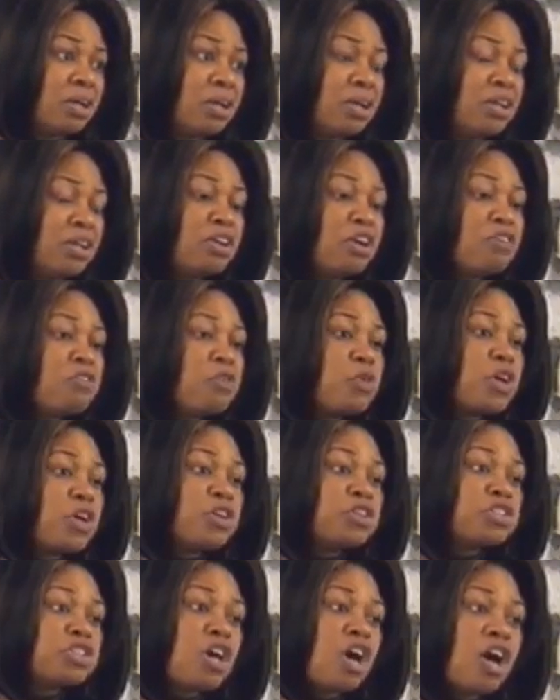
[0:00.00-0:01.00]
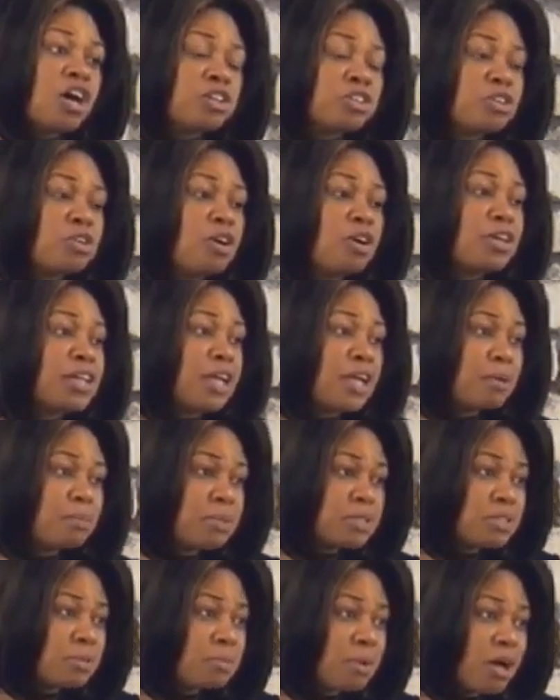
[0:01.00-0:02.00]
you know, if we don't talk to our
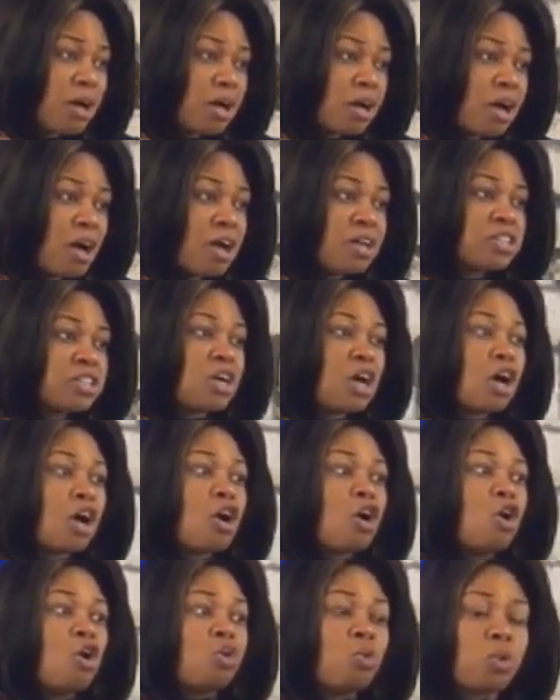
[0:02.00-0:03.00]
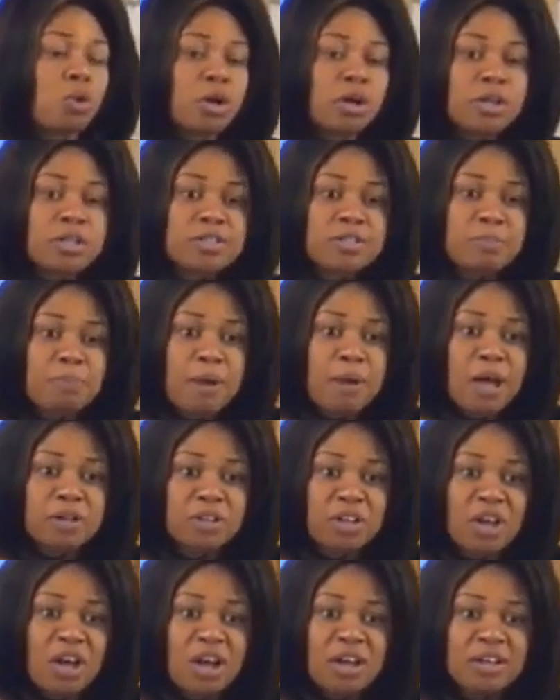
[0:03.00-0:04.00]
neighbors about God, to our co workers
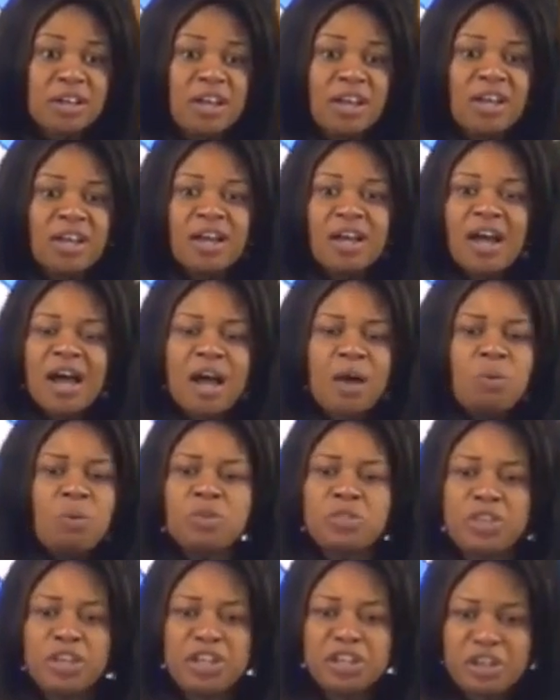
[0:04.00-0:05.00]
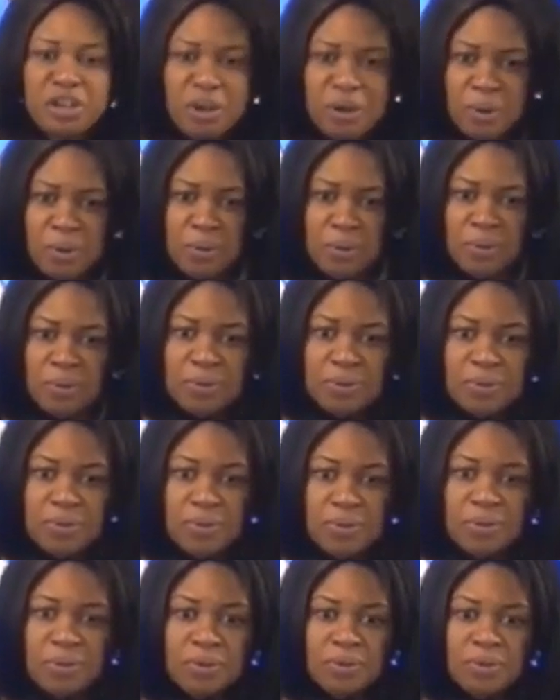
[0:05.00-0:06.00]
about God, how will they know?
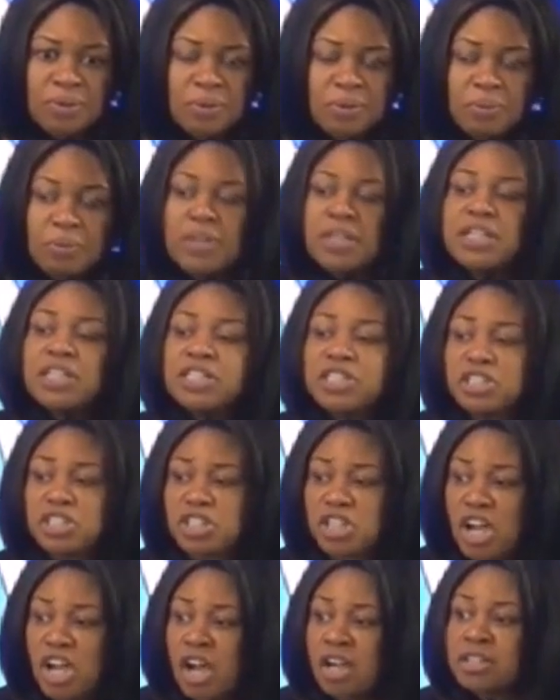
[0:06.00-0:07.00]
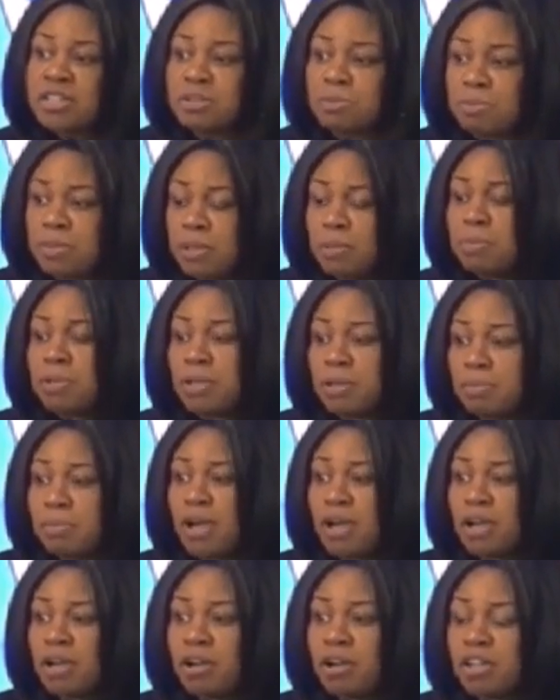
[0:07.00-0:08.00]
We need to talk to people
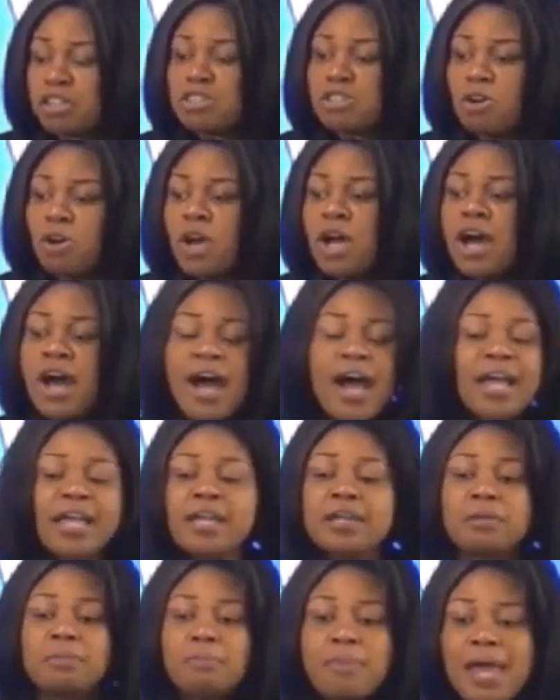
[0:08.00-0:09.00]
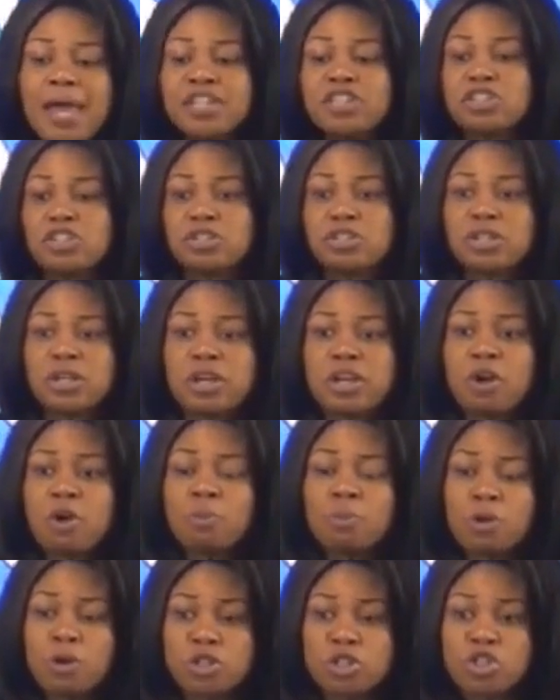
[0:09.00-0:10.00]
about God. So I can imagine
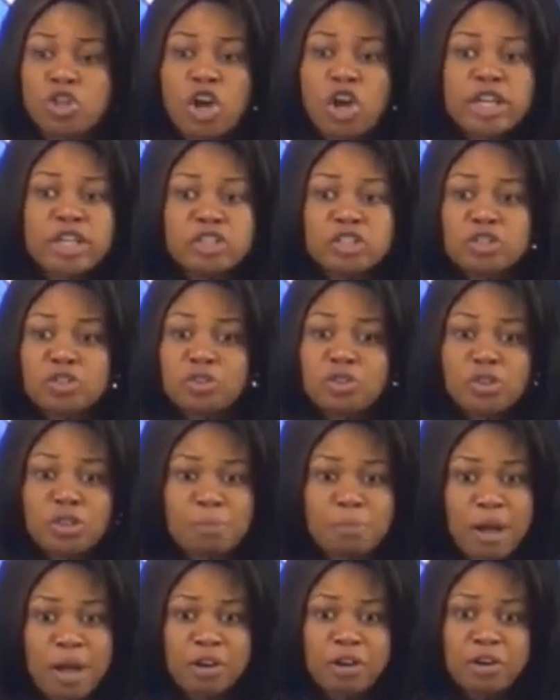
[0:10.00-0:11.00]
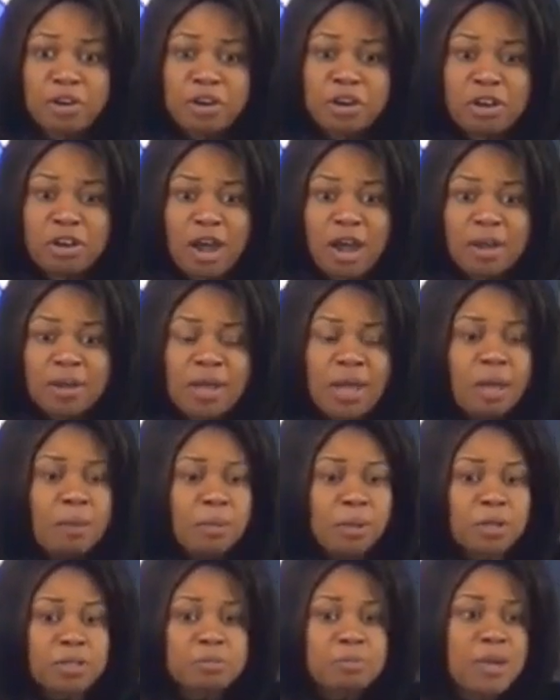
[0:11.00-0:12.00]
Naomi was talking to Ruth about her God
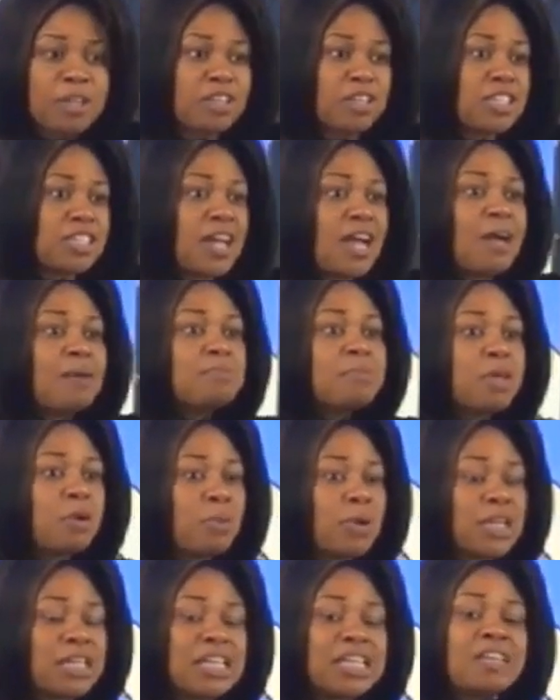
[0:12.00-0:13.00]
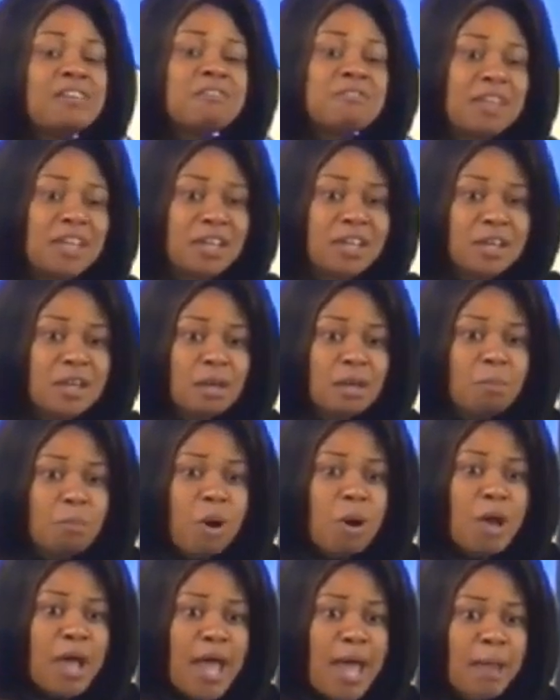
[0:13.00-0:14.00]
because by the time they were leaving
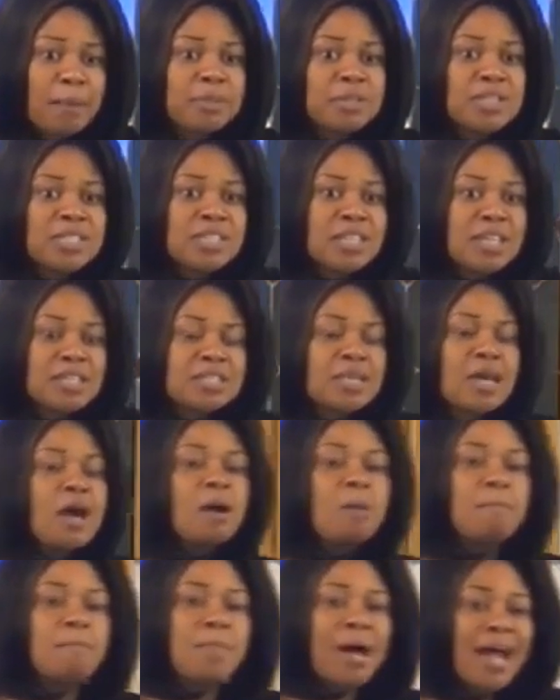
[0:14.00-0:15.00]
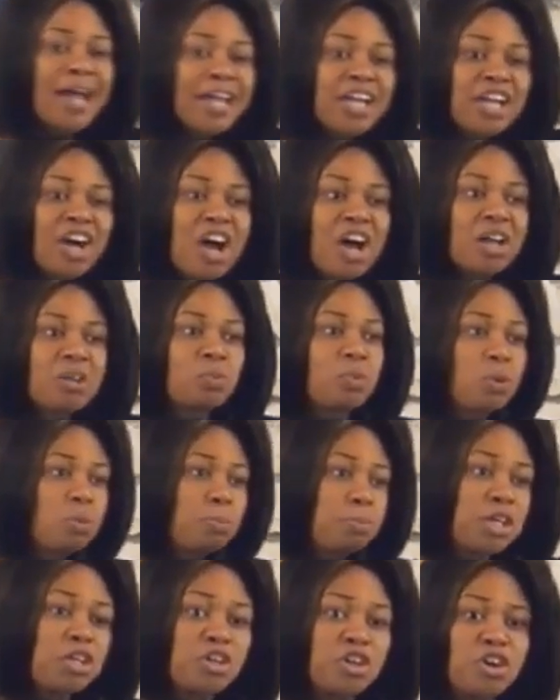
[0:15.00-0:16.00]
Moab, she says, My God will
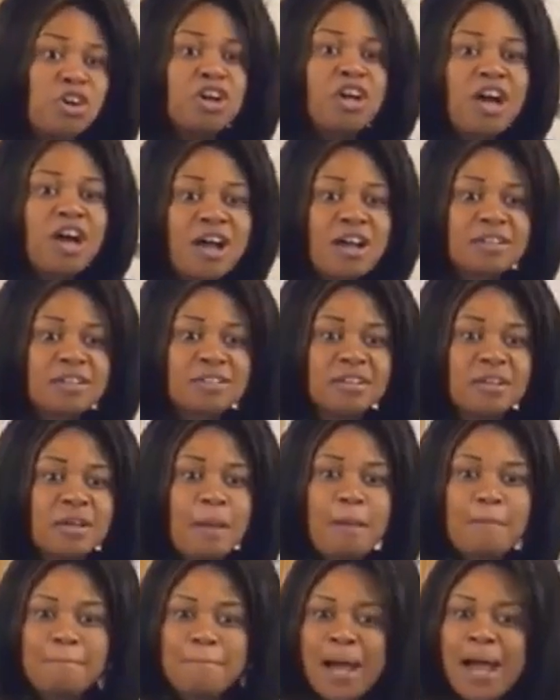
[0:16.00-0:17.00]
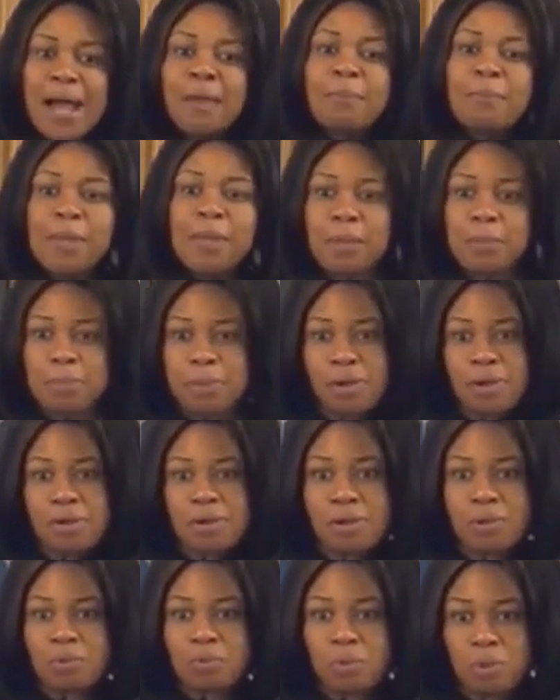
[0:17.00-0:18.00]
be your God. My
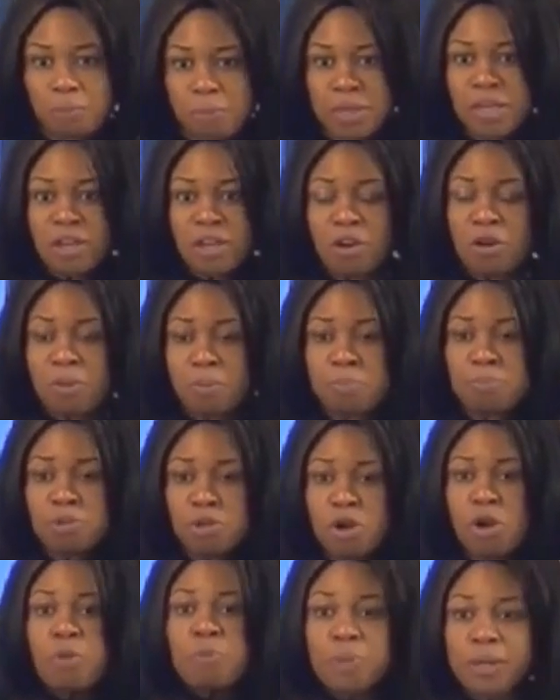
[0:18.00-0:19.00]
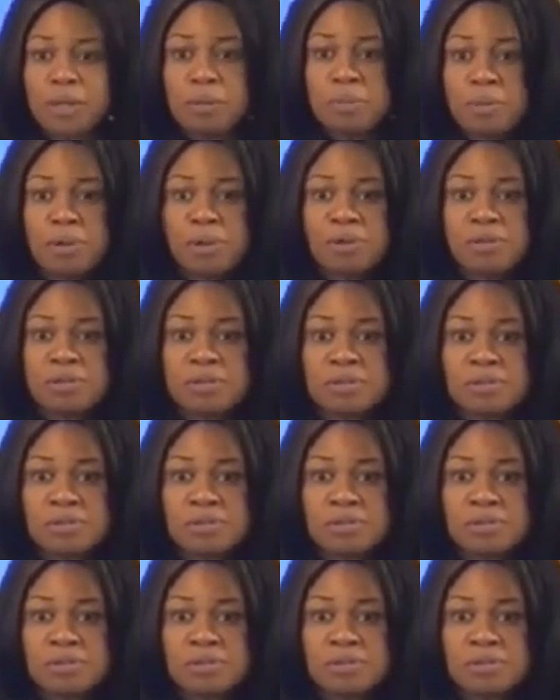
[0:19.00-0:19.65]
people will be her, your people.